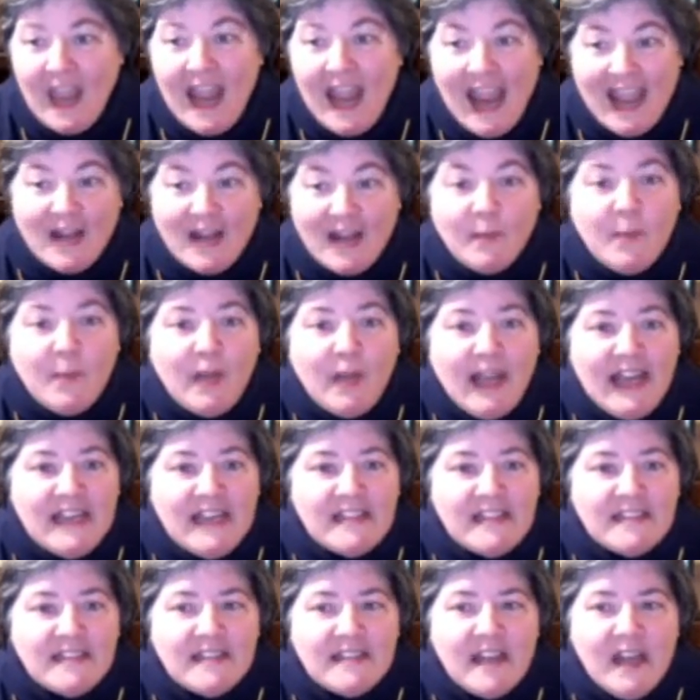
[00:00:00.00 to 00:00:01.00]
at a
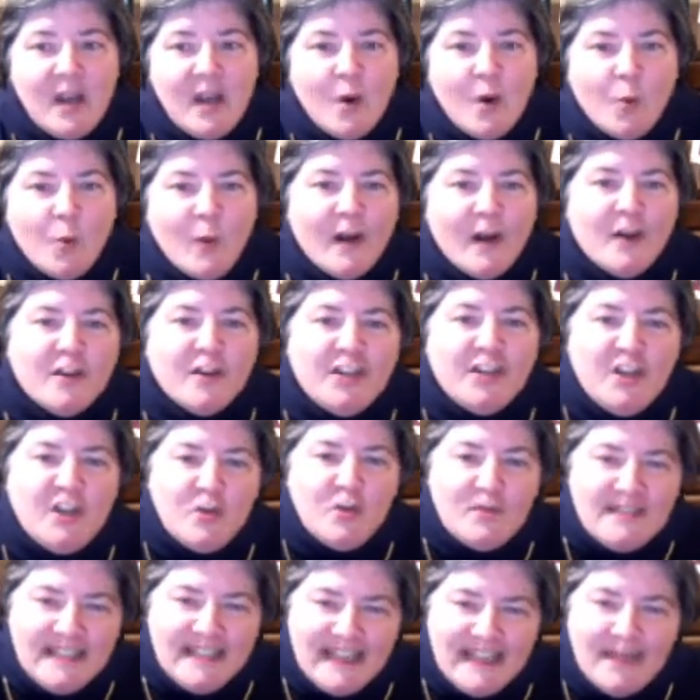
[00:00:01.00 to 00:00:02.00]
place where
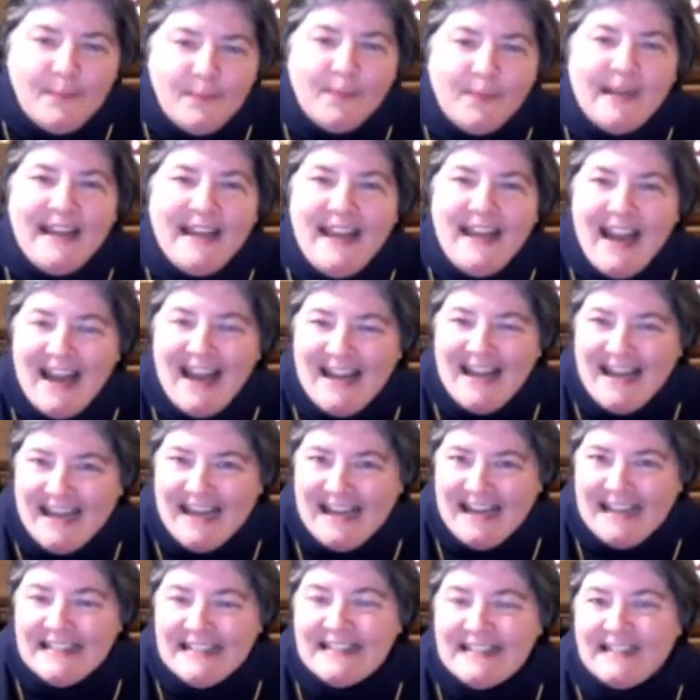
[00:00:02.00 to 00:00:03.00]
you deeply and
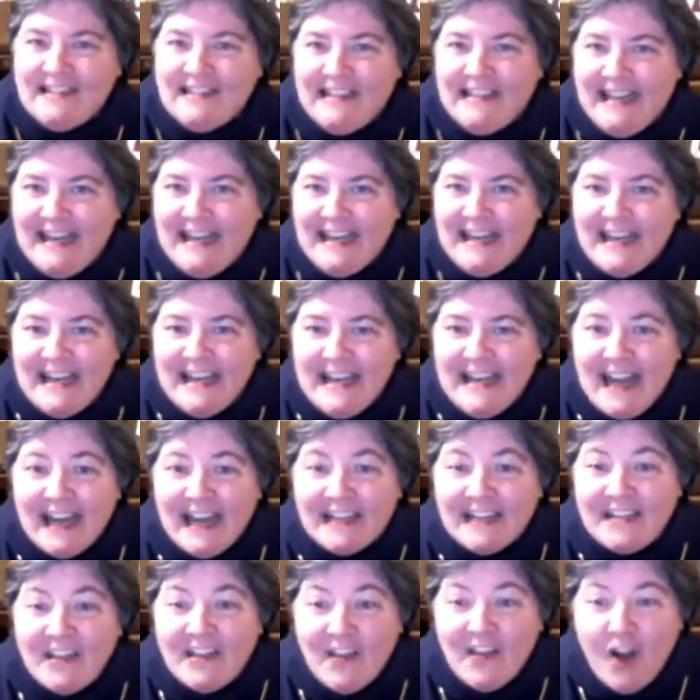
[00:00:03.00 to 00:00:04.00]
easily
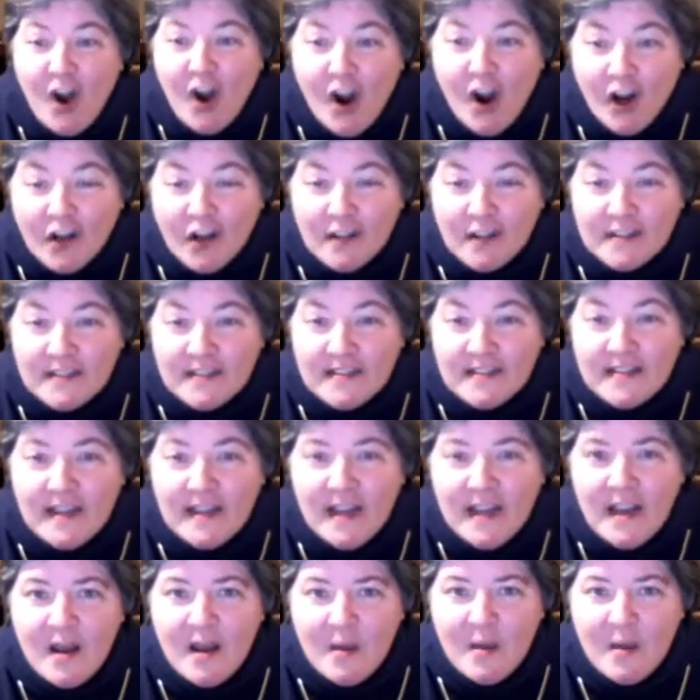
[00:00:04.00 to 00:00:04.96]
connect to the hearts,